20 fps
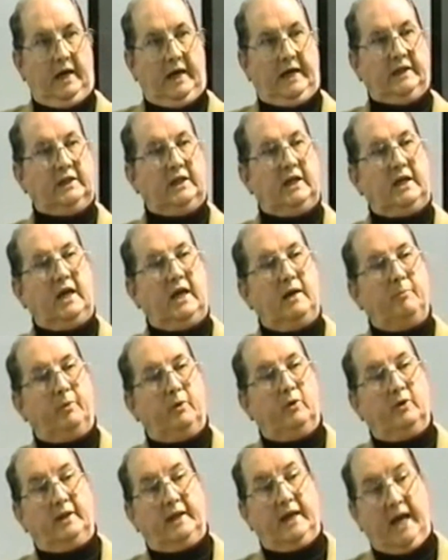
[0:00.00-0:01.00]
In the
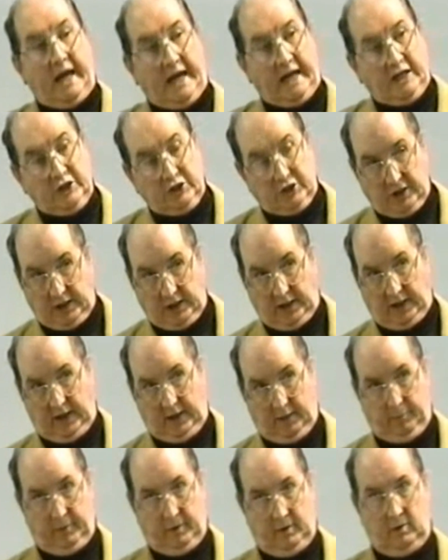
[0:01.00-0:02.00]
Hebrew, in the ancient
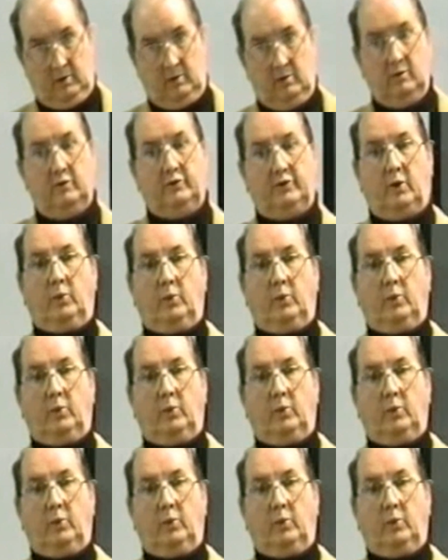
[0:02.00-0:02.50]
Hebrew,